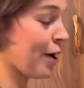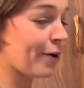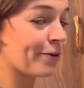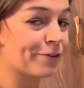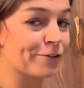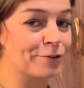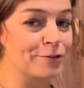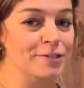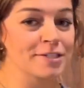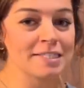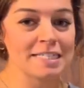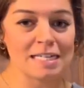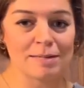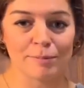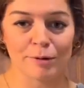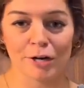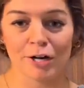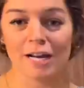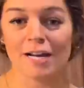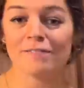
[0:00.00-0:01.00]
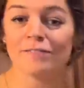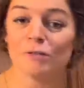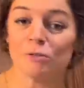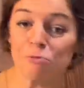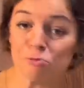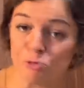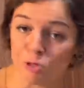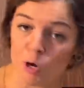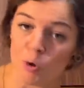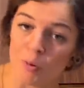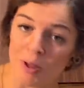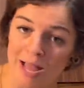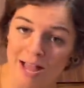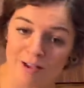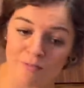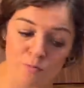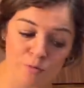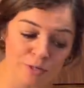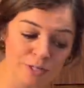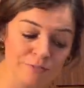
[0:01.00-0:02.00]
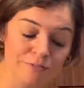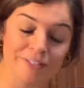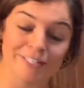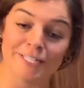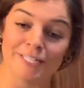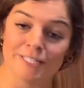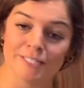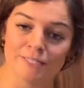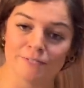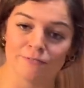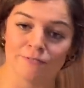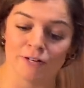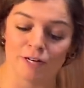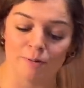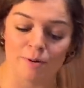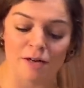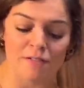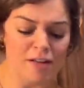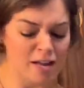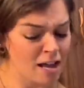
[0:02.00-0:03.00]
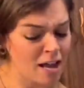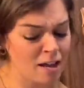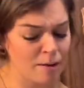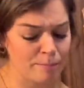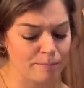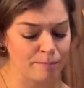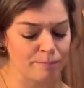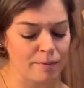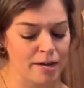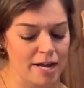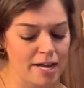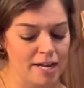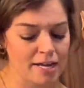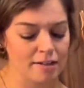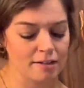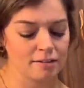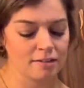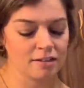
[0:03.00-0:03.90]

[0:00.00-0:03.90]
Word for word: our little steamer. If you don't have one of these from, I got mine,